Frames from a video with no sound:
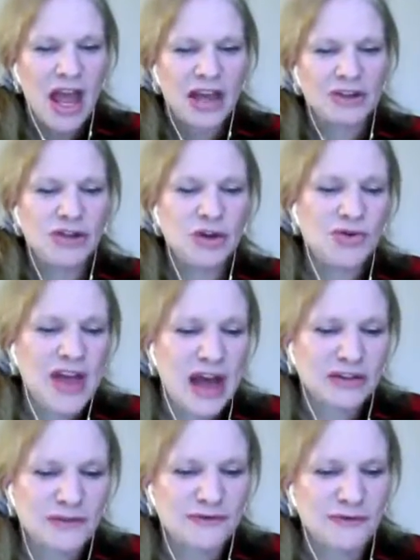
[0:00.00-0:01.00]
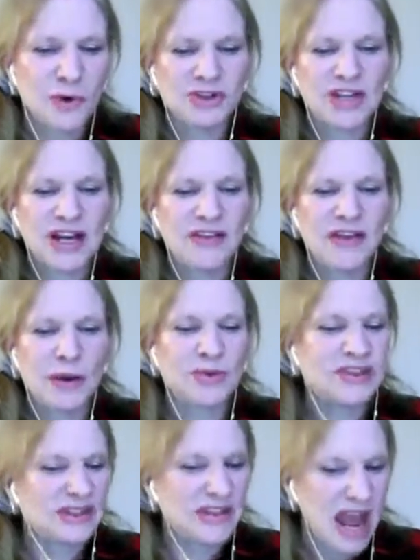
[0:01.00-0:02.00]
in 2014, there
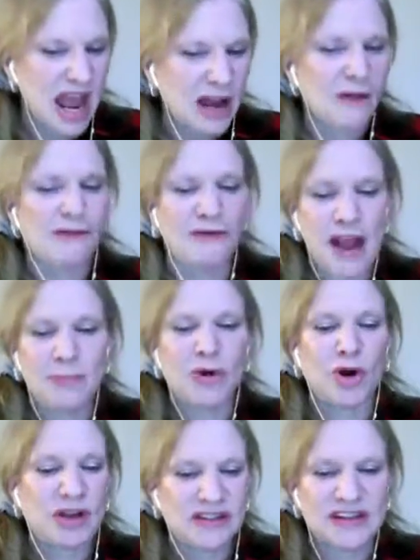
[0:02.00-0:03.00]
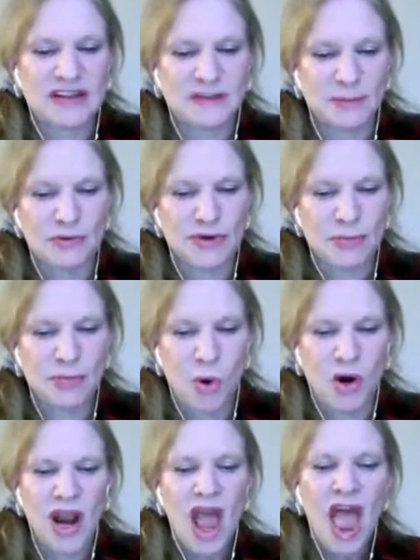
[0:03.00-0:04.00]
was a tank vapor assessment
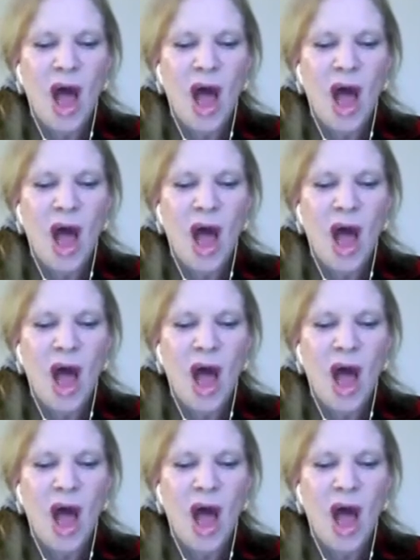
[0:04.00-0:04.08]
report